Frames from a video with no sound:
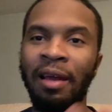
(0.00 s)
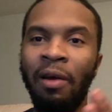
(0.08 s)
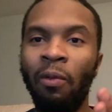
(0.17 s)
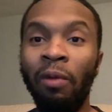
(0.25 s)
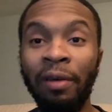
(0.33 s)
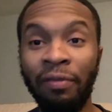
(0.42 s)

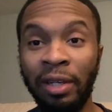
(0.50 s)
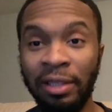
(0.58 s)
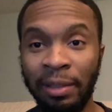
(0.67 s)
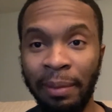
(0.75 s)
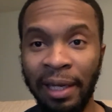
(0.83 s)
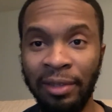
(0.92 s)
what
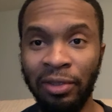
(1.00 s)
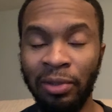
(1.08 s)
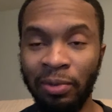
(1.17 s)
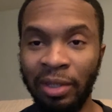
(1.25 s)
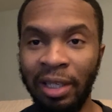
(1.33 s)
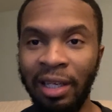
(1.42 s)
finishing badges
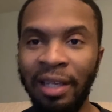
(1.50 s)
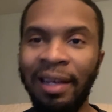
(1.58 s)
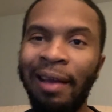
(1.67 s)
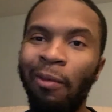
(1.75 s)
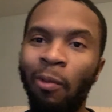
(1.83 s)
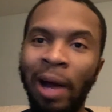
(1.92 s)
you
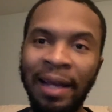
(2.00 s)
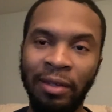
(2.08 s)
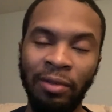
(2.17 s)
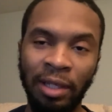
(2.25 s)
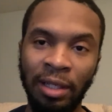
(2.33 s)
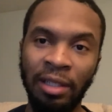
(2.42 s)
need and why
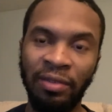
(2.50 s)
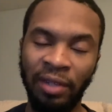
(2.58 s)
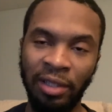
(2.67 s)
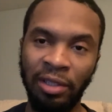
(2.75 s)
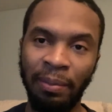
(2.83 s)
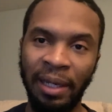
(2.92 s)
you need these
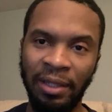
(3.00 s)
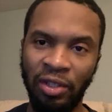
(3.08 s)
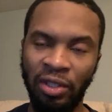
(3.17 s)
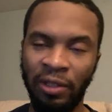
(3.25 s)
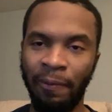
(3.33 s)
finishing badges.